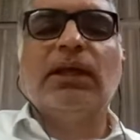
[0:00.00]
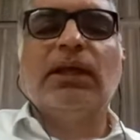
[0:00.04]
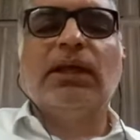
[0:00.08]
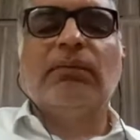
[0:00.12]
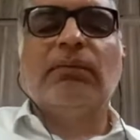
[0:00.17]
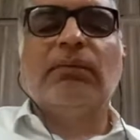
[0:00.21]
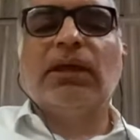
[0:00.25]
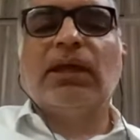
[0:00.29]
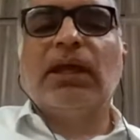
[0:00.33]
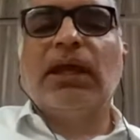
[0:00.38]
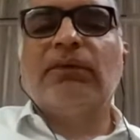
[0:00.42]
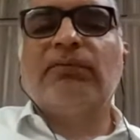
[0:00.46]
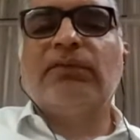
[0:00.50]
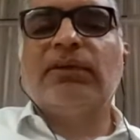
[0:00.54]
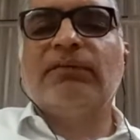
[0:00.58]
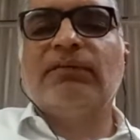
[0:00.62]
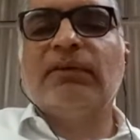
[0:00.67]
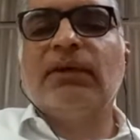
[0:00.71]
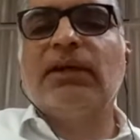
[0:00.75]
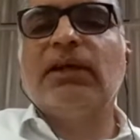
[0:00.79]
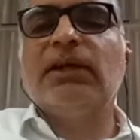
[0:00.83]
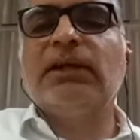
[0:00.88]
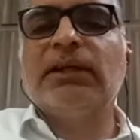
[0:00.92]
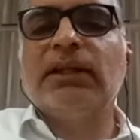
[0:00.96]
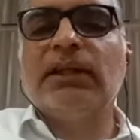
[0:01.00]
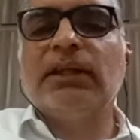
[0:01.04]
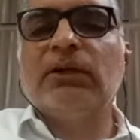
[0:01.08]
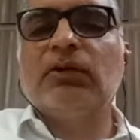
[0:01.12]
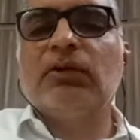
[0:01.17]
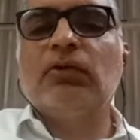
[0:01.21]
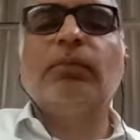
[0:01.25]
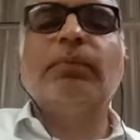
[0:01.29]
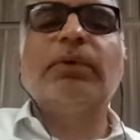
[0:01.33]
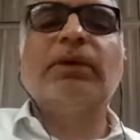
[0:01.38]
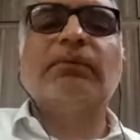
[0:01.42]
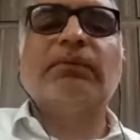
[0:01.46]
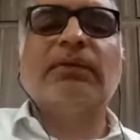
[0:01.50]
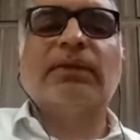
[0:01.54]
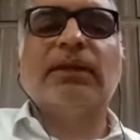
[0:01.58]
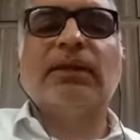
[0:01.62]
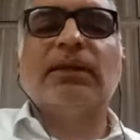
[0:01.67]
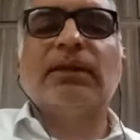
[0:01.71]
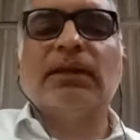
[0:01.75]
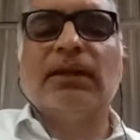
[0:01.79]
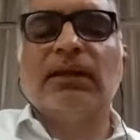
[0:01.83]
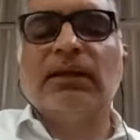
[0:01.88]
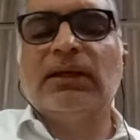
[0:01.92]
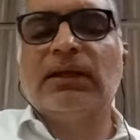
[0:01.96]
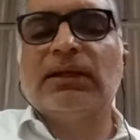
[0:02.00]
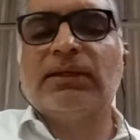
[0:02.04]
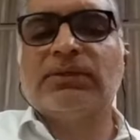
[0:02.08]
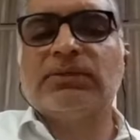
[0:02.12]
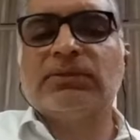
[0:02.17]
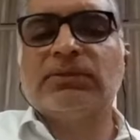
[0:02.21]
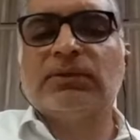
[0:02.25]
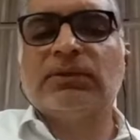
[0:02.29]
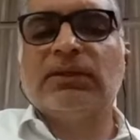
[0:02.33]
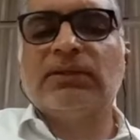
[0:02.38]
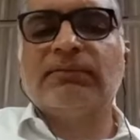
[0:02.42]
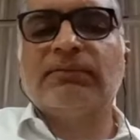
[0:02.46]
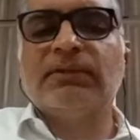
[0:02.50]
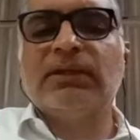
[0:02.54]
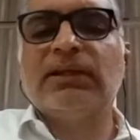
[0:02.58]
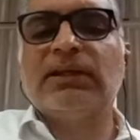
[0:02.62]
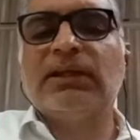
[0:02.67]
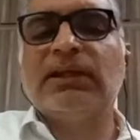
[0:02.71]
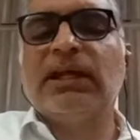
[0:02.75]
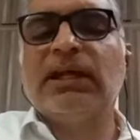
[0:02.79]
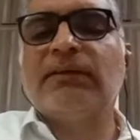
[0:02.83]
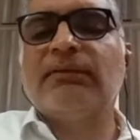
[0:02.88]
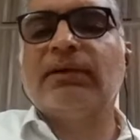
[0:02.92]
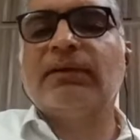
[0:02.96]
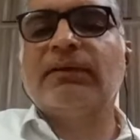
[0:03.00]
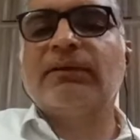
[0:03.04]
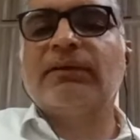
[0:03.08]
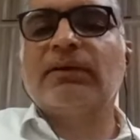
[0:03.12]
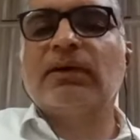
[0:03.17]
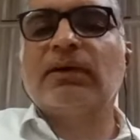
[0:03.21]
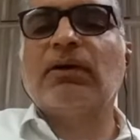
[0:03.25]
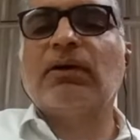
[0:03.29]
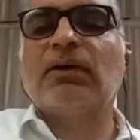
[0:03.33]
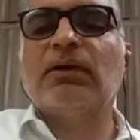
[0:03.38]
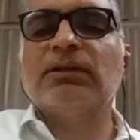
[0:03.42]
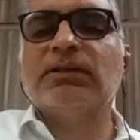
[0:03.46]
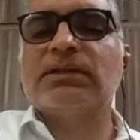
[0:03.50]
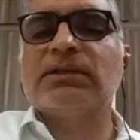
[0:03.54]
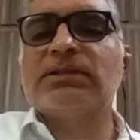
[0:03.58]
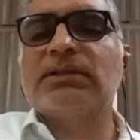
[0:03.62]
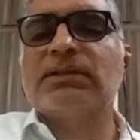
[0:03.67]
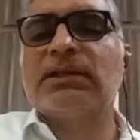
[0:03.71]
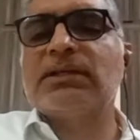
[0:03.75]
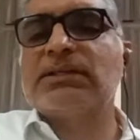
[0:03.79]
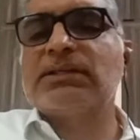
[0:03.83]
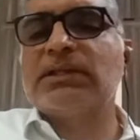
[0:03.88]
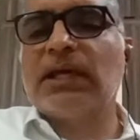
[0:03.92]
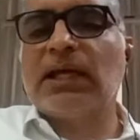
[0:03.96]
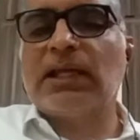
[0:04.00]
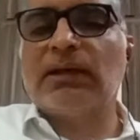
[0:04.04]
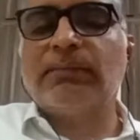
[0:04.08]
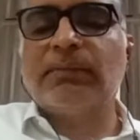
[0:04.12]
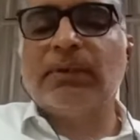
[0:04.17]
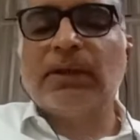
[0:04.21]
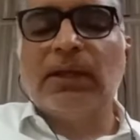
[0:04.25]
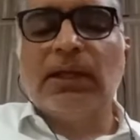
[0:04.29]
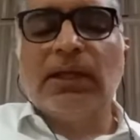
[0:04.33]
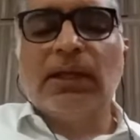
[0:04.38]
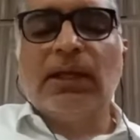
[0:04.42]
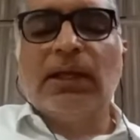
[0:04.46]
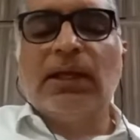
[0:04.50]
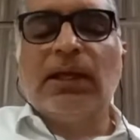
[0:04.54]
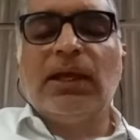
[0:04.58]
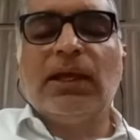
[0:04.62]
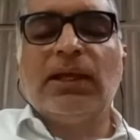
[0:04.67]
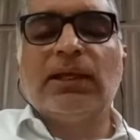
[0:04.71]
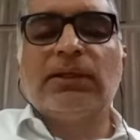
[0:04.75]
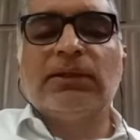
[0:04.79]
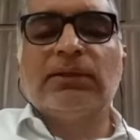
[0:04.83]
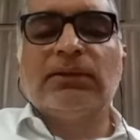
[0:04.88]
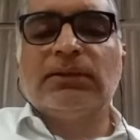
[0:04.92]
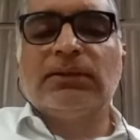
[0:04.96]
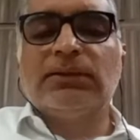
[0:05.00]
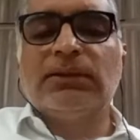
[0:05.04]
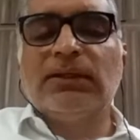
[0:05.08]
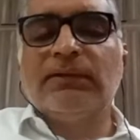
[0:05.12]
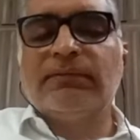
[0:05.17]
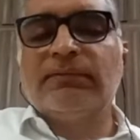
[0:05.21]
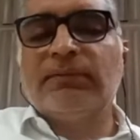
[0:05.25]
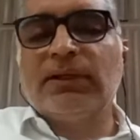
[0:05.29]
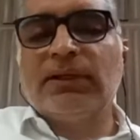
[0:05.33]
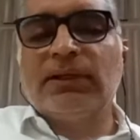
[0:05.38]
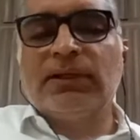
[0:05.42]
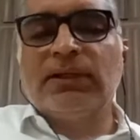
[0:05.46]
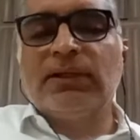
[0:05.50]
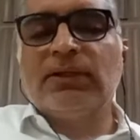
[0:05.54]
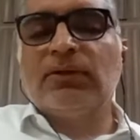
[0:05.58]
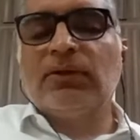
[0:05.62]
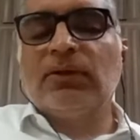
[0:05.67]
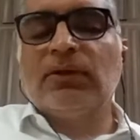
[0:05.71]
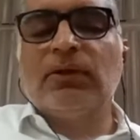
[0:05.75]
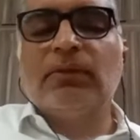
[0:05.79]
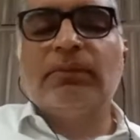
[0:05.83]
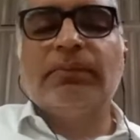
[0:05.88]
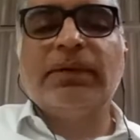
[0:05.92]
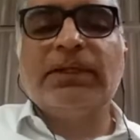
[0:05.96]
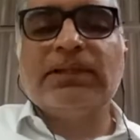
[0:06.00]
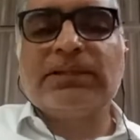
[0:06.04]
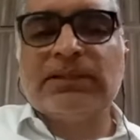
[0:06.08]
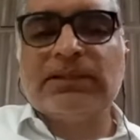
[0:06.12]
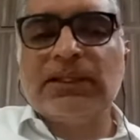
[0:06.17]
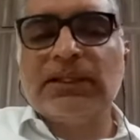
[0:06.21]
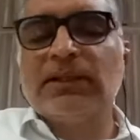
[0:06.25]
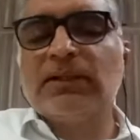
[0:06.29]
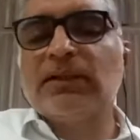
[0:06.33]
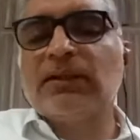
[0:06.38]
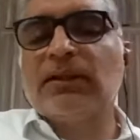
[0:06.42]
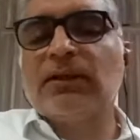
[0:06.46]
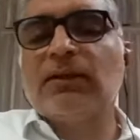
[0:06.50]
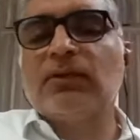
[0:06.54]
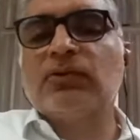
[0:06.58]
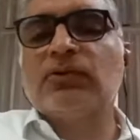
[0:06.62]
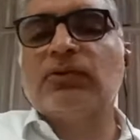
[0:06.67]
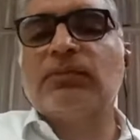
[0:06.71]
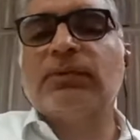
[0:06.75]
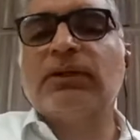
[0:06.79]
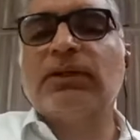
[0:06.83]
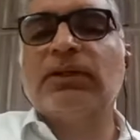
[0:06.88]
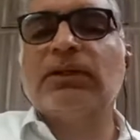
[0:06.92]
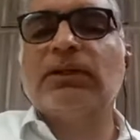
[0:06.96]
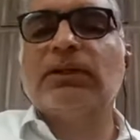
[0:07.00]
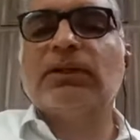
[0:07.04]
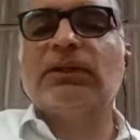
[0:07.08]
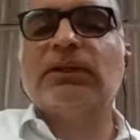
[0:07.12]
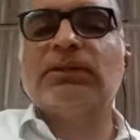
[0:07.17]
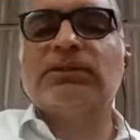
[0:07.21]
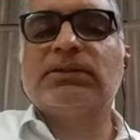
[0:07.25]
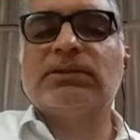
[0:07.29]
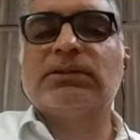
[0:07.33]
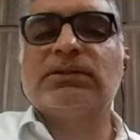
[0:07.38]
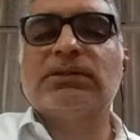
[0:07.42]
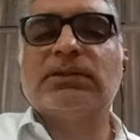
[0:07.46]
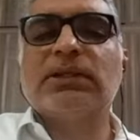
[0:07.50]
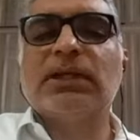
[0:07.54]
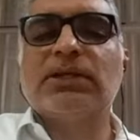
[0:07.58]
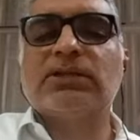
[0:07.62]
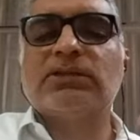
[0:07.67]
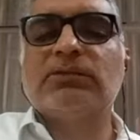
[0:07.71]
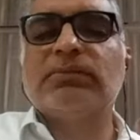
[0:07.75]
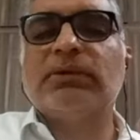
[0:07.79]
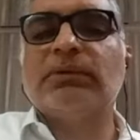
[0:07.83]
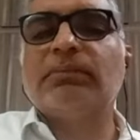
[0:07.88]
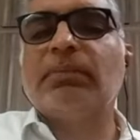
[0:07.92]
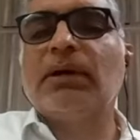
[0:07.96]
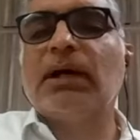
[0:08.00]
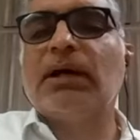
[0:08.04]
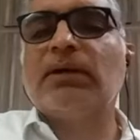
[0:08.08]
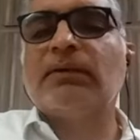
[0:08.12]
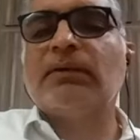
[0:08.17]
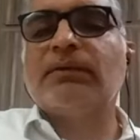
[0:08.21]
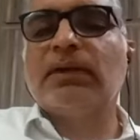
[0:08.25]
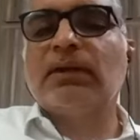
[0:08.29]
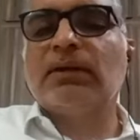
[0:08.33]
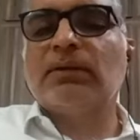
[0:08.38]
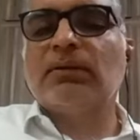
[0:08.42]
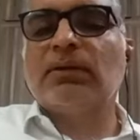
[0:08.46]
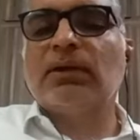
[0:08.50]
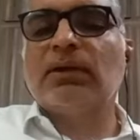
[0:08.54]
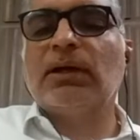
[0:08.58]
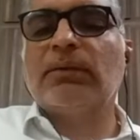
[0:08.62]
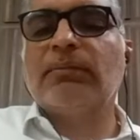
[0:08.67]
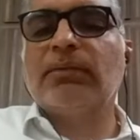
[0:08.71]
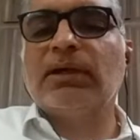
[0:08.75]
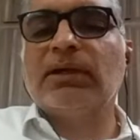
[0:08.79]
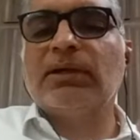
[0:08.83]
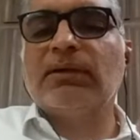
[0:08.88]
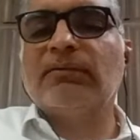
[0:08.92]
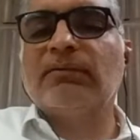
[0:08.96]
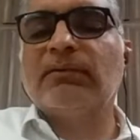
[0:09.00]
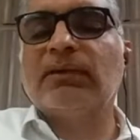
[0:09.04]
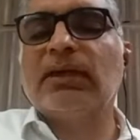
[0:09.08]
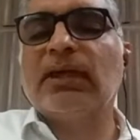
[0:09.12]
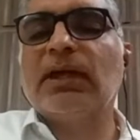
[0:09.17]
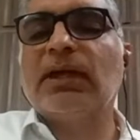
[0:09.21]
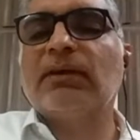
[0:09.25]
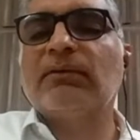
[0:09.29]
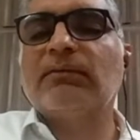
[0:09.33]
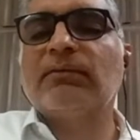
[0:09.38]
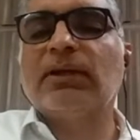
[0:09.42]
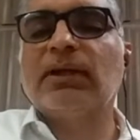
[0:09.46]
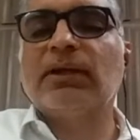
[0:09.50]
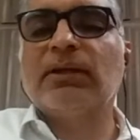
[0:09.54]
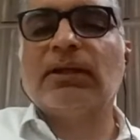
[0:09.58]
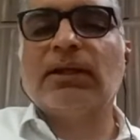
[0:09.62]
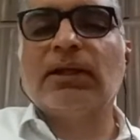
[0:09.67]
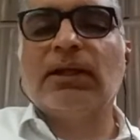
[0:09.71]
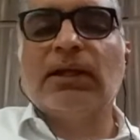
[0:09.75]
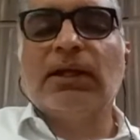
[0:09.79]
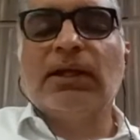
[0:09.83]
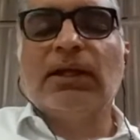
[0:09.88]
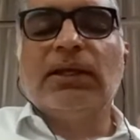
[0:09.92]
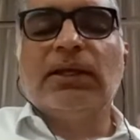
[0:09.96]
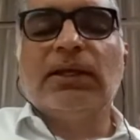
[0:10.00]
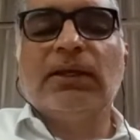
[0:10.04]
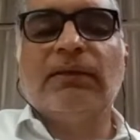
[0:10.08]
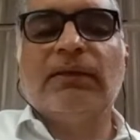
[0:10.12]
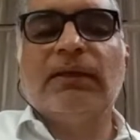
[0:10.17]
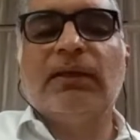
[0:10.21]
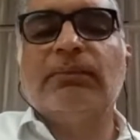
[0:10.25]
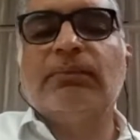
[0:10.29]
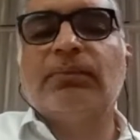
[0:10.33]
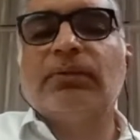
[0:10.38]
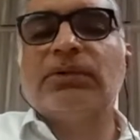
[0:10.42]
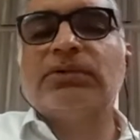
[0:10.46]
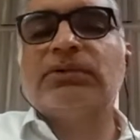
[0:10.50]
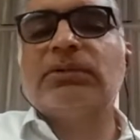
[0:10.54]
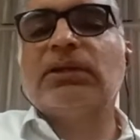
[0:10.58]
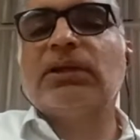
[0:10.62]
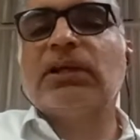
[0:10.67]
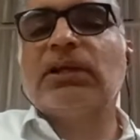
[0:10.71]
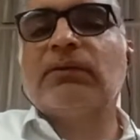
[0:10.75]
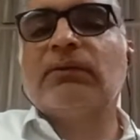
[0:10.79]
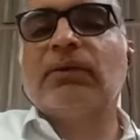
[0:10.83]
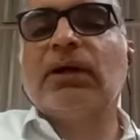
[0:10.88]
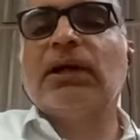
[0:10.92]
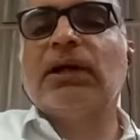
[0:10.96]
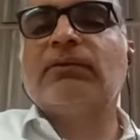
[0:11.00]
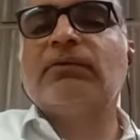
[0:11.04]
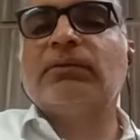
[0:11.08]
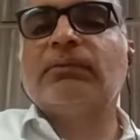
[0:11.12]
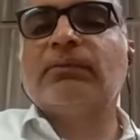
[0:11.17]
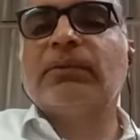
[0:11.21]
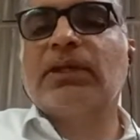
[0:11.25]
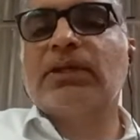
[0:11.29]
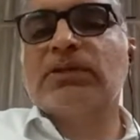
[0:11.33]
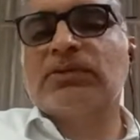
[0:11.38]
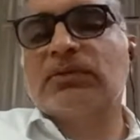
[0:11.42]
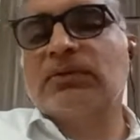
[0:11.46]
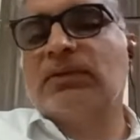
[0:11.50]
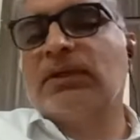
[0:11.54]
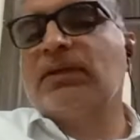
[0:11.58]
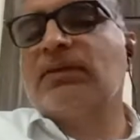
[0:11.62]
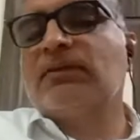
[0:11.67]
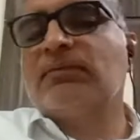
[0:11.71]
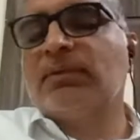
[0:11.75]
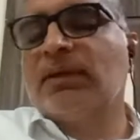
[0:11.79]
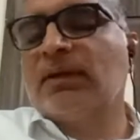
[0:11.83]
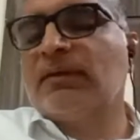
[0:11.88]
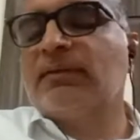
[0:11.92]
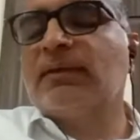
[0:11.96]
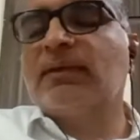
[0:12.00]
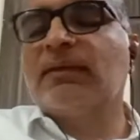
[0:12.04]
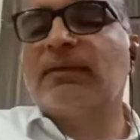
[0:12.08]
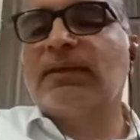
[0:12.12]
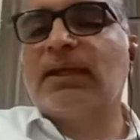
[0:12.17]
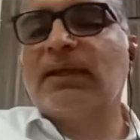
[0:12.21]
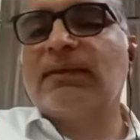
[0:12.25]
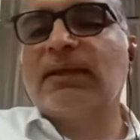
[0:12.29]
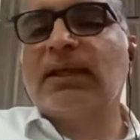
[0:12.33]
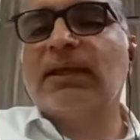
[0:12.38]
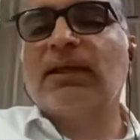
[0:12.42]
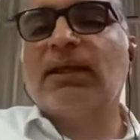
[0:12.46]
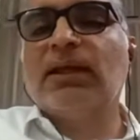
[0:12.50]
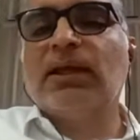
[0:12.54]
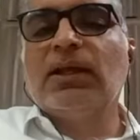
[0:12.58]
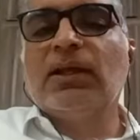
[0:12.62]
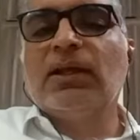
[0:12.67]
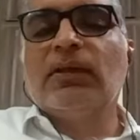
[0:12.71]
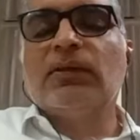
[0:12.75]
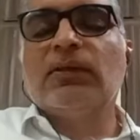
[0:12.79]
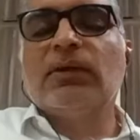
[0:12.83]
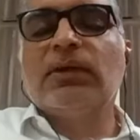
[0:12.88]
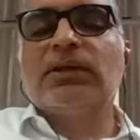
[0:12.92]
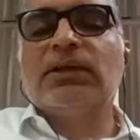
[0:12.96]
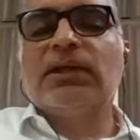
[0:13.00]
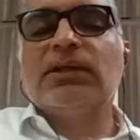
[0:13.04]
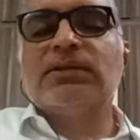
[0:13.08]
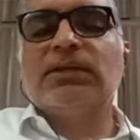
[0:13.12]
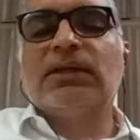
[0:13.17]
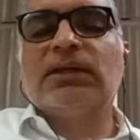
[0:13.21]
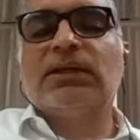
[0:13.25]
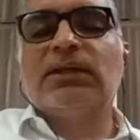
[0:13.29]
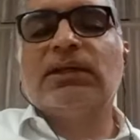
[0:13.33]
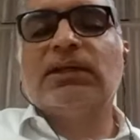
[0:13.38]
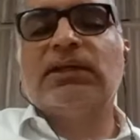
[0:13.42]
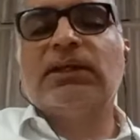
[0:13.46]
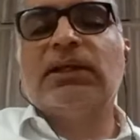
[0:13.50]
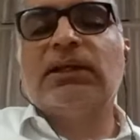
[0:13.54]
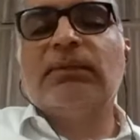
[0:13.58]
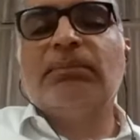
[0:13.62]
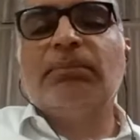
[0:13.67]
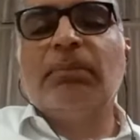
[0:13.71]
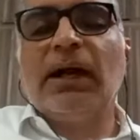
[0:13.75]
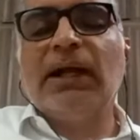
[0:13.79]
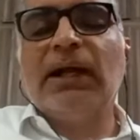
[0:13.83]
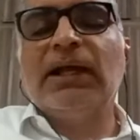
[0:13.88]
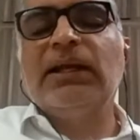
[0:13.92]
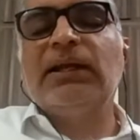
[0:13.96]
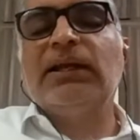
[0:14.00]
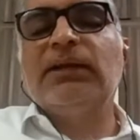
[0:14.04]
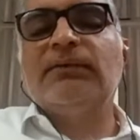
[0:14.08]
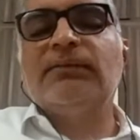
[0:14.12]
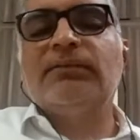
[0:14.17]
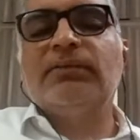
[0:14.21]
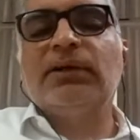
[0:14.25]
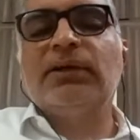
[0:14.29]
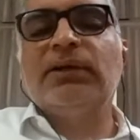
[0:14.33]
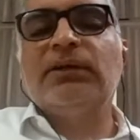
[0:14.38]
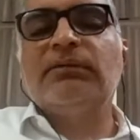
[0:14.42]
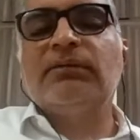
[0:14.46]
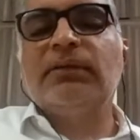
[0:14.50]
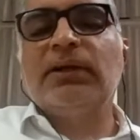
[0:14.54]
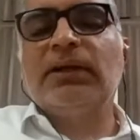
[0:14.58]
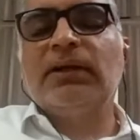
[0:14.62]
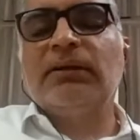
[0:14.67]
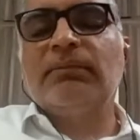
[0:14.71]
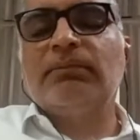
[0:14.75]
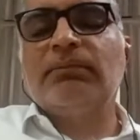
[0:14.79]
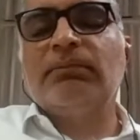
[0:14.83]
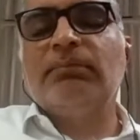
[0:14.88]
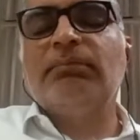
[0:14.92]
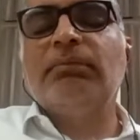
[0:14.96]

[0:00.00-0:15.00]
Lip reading: may have difficulty in coping with their illness. So definitely having a psychologist does help. And definitely, obviously, orthopedic surgeon has to be part of the collaborative care where his inputs are required from case to case basis. I think so. It has a combined effort where